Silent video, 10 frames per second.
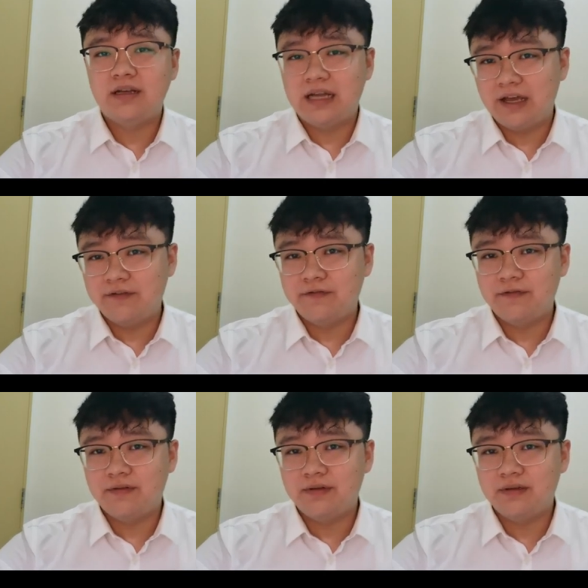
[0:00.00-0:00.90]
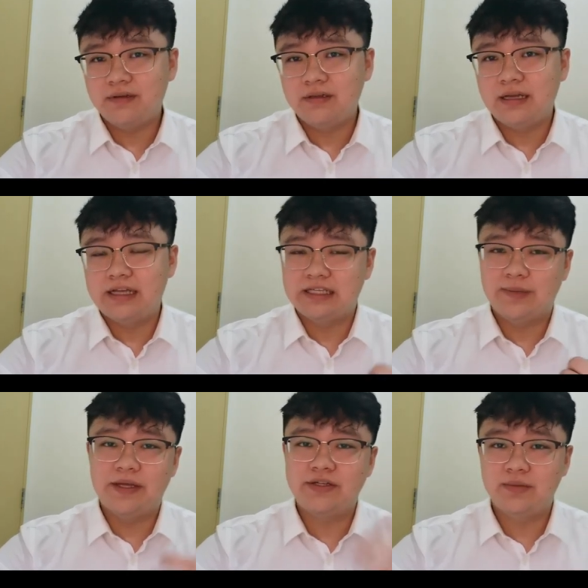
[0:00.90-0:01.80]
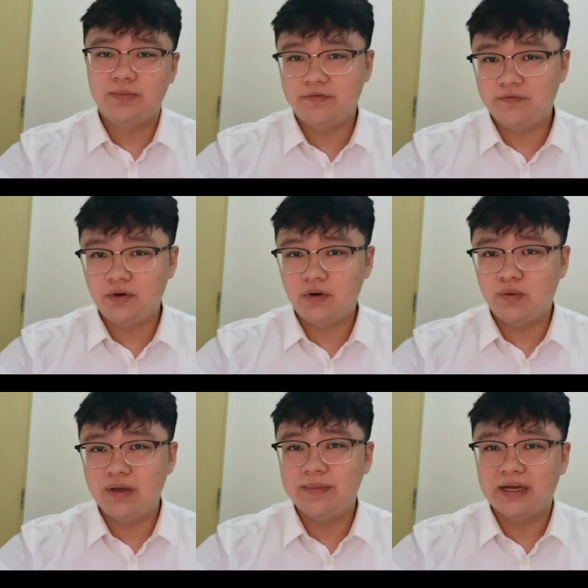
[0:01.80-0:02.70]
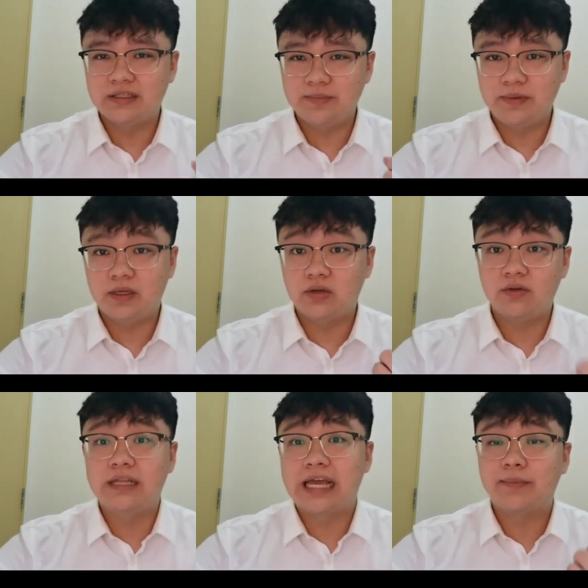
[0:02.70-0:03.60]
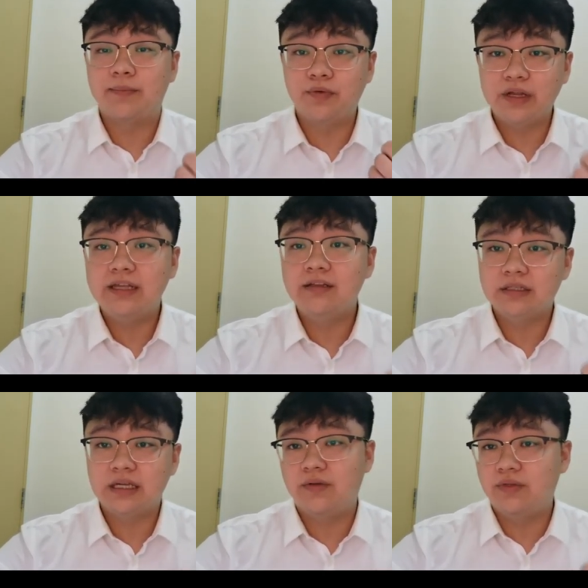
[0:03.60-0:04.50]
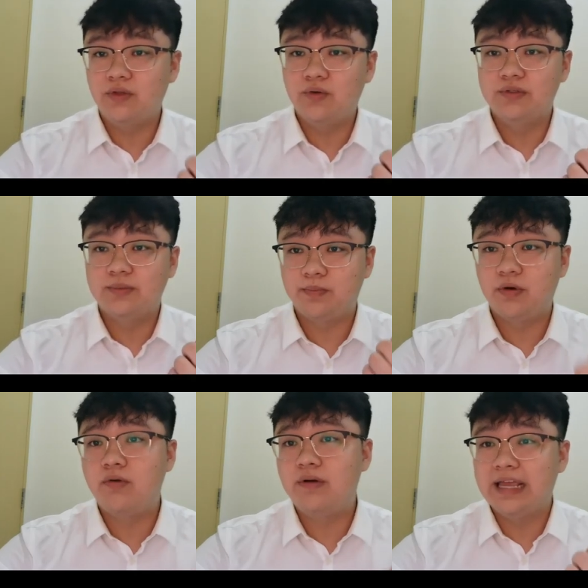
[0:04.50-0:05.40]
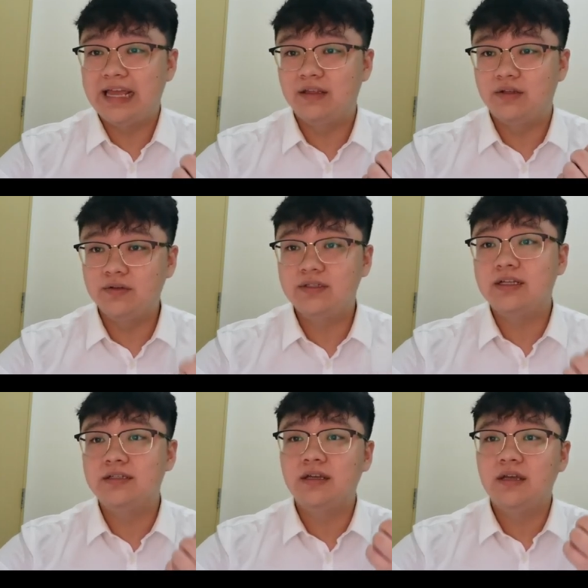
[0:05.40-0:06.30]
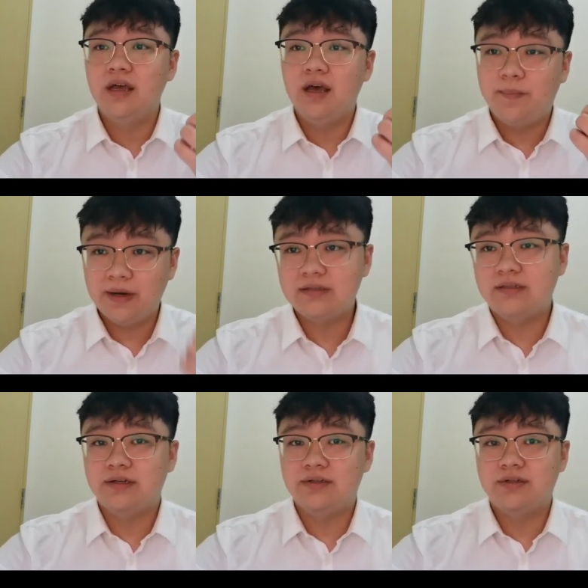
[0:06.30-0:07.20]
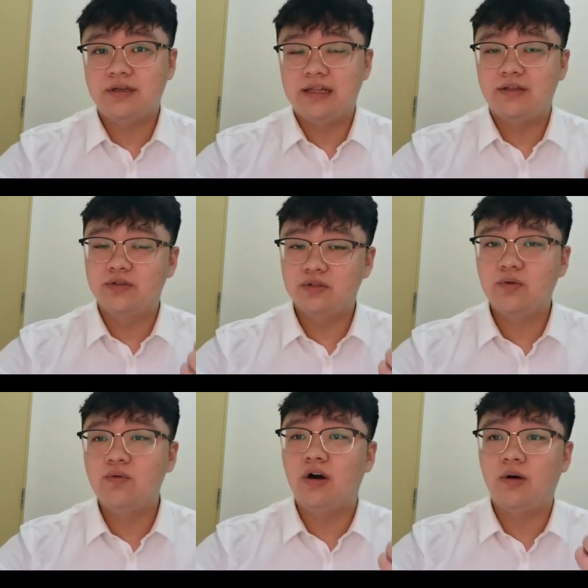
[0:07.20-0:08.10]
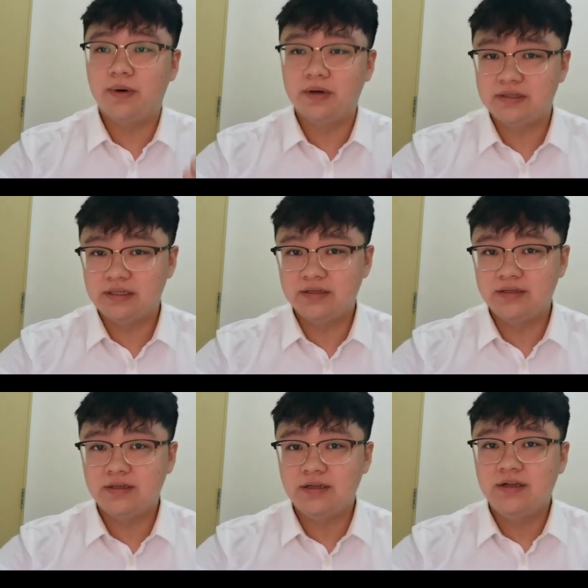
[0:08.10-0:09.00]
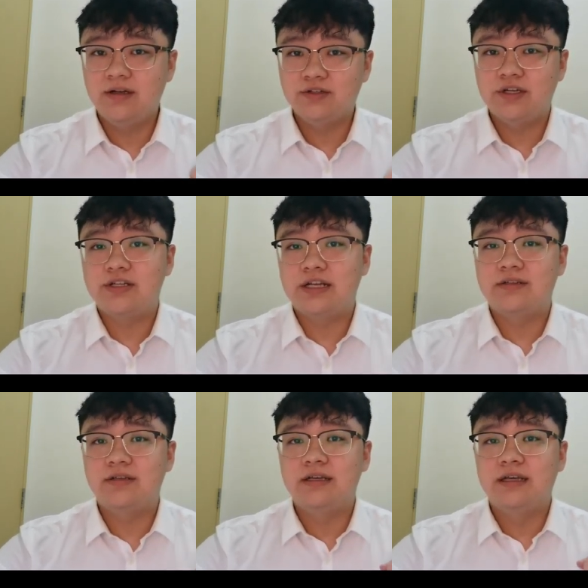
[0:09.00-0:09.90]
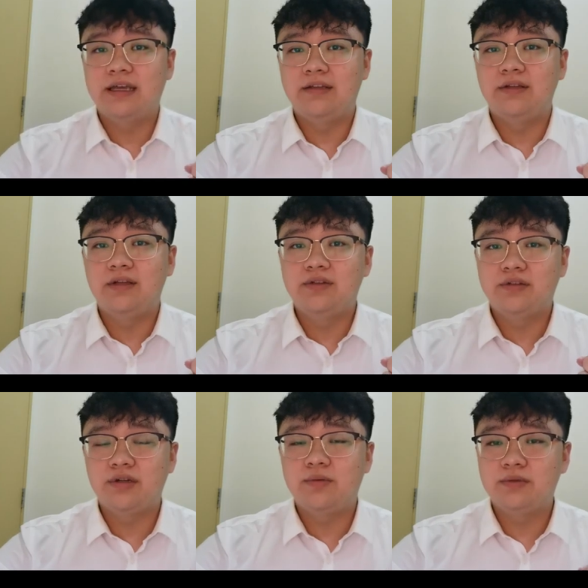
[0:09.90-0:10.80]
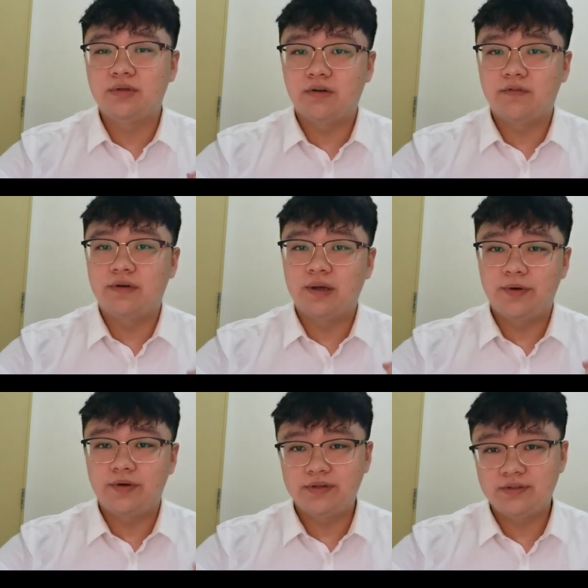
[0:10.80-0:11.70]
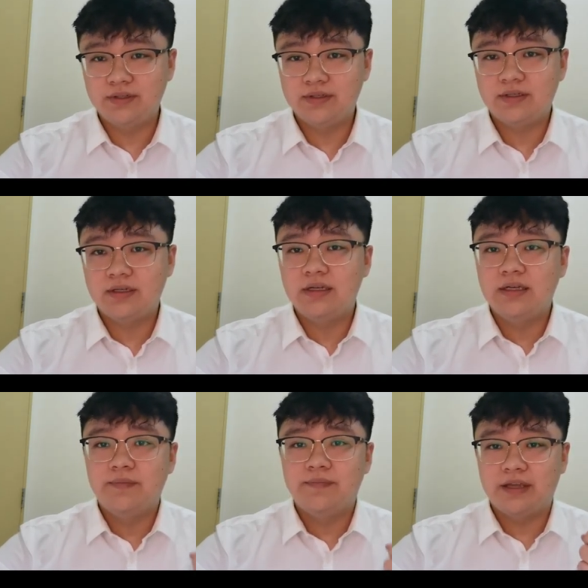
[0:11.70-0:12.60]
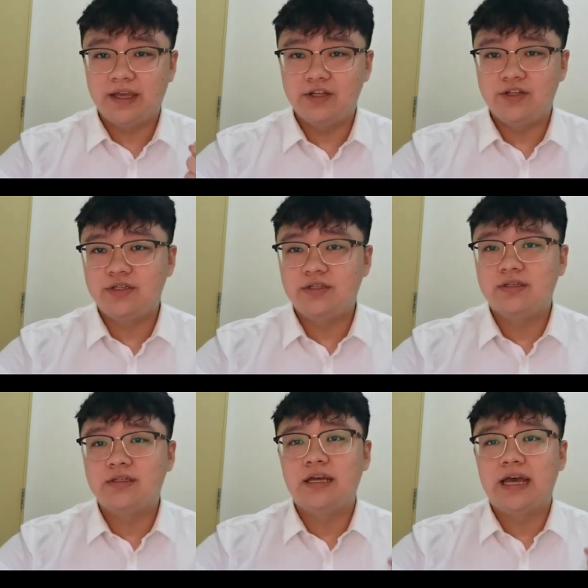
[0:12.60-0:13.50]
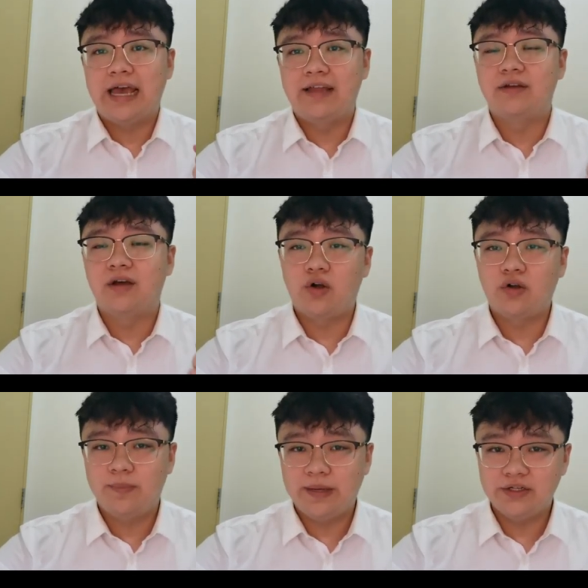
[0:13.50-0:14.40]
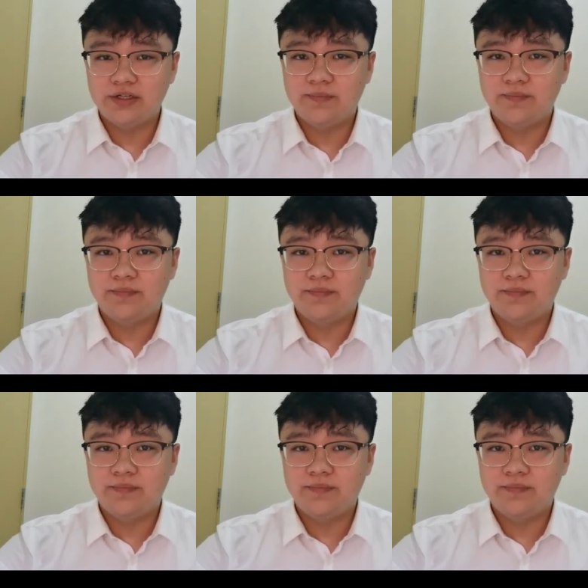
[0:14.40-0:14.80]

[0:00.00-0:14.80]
life, as I mentioned before, we must be good at breaking down those boring and useless personas and the so-called personas, such as in terms of appearance, age, and occupation.